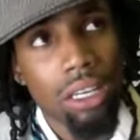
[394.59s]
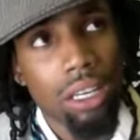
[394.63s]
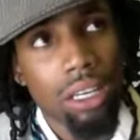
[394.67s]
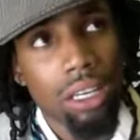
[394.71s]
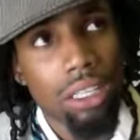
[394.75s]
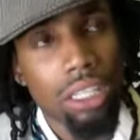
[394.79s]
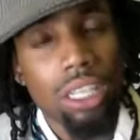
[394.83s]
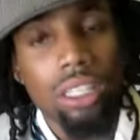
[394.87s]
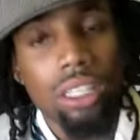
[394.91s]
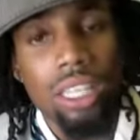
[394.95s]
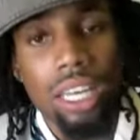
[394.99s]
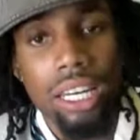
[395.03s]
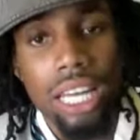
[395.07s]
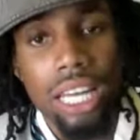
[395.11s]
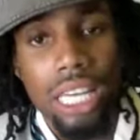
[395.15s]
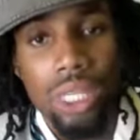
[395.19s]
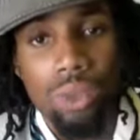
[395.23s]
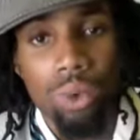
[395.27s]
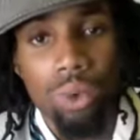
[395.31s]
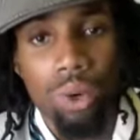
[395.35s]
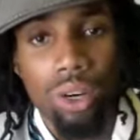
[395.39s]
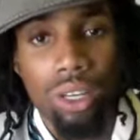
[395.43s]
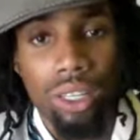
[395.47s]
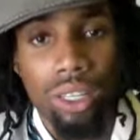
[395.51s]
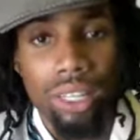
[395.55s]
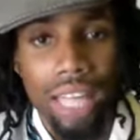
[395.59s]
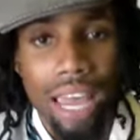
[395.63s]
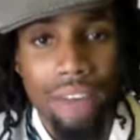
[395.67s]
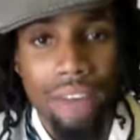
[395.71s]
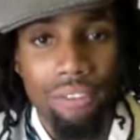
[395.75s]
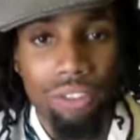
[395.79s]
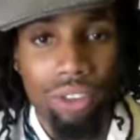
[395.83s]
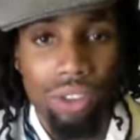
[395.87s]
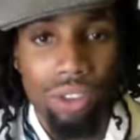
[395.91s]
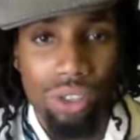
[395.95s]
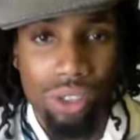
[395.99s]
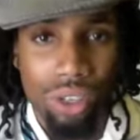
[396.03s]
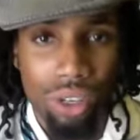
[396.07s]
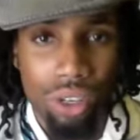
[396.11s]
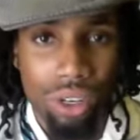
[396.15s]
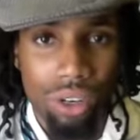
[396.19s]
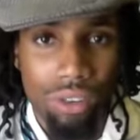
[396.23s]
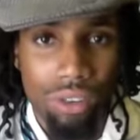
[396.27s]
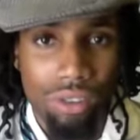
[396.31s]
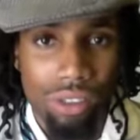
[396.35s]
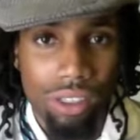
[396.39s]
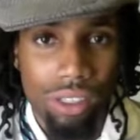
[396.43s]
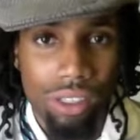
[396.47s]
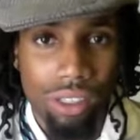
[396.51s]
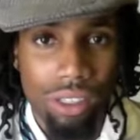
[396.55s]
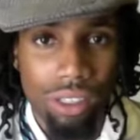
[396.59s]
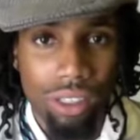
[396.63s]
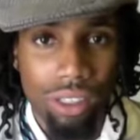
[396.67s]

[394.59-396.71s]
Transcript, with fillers: She think that's what her life deserves.